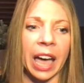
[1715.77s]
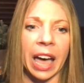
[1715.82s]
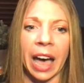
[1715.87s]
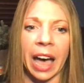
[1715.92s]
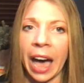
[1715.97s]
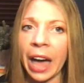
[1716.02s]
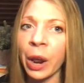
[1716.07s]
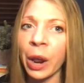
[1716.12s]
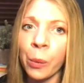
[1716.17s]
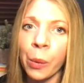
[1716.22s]

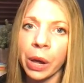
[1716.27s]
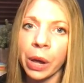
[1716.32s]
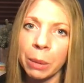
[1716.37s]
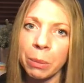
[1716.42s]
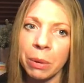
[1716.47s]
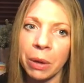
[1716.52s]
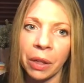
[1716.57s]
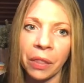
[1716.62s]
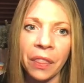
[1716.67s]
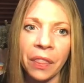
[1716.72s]
I don't want to
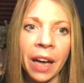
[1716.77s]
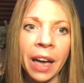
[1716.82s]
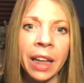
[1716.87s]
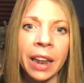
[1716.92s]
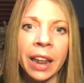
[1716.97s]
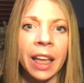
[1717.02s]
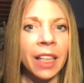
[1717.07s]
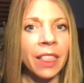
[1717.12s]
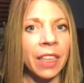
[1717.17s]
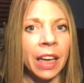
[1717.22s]
build
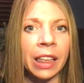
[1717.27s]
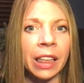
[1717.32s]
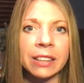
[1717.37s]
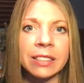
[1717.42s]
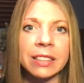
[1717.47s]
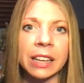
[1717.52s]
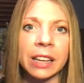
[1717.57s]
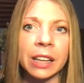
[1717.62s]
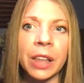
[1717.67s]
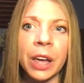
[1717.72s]
that, that looks
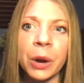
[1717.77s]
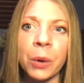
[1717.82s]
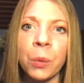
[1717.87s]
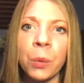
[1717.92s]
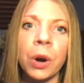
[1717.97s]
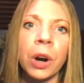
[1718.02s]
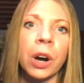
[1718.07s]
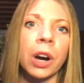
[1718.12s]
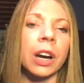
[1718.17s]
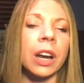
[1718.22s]
like a lot of
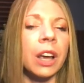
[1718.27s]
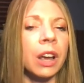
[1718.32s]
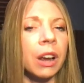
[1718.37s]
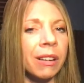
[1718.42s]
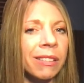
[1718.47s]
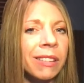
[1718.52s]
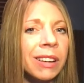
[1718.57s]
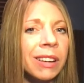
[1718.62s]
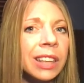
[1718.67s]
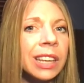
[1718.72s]
work.
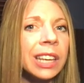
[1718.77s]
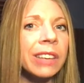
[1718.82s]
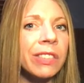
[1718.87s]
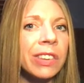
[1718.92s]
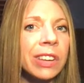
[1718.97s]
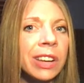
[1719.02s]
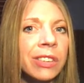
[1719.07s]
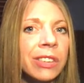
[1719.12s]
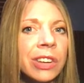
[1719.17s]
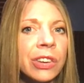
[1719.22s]
Really, if
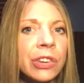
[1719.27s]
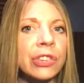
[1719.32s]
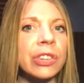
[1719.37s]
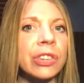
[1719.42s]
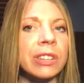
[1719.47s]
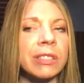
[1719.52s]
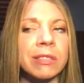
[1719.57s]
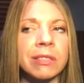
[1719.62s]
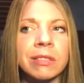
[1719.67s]
you know Notion,